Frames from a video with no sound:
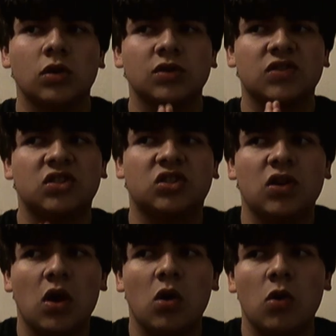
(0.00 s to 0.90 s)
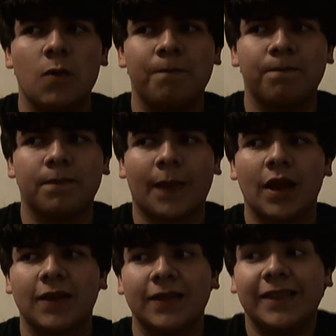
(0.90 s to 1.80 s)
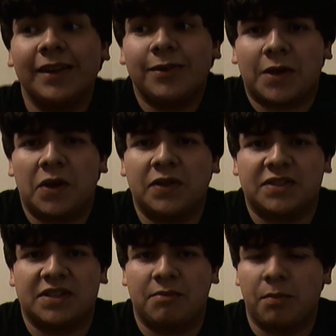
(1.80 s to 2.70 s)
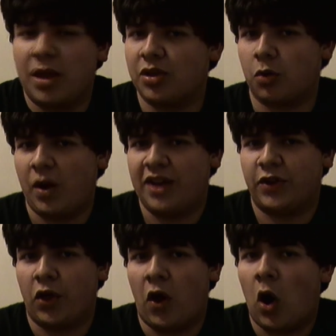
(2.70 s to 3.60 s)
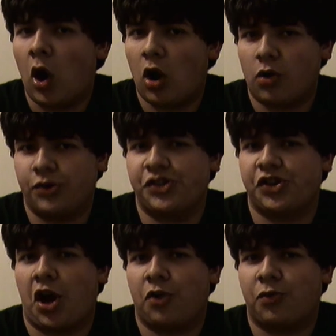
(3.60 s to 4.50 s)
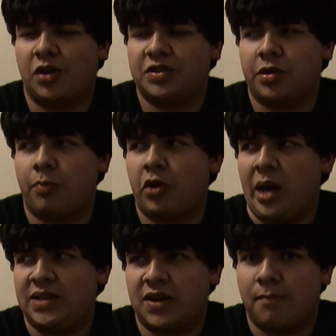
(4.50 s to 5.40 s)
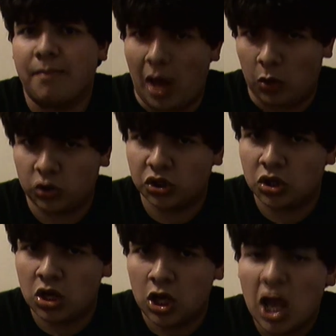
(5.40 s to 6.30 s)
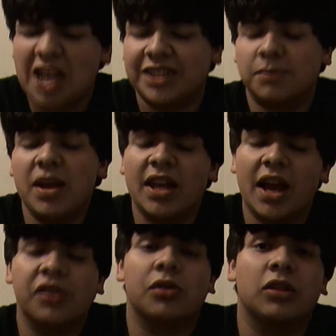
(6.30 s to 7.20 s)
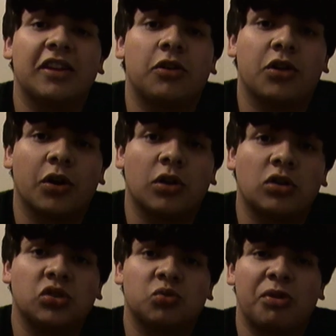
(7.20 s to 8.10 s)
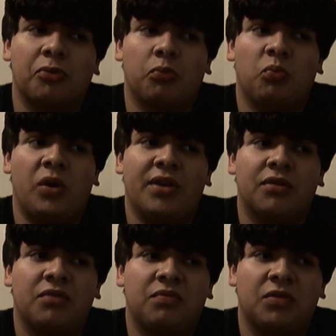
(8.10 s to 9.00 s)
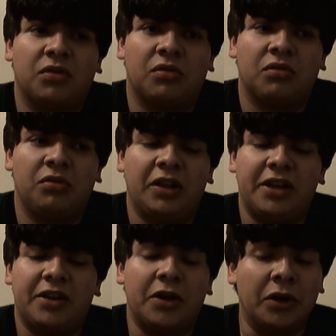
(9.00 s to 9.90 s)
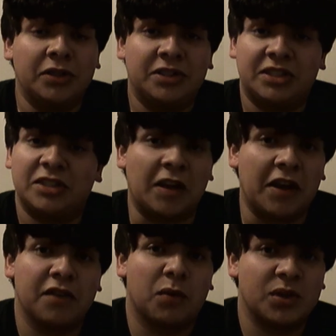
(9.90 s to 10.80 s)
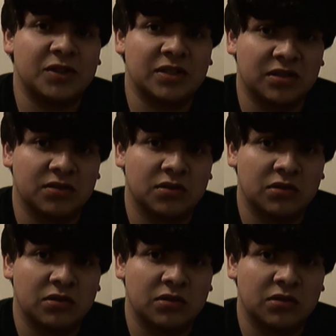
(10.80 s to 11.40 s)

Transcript: So, little kids seem to make their way into the horror genre a surprising amount. It's mainly either little girls with weirdly good singing voices,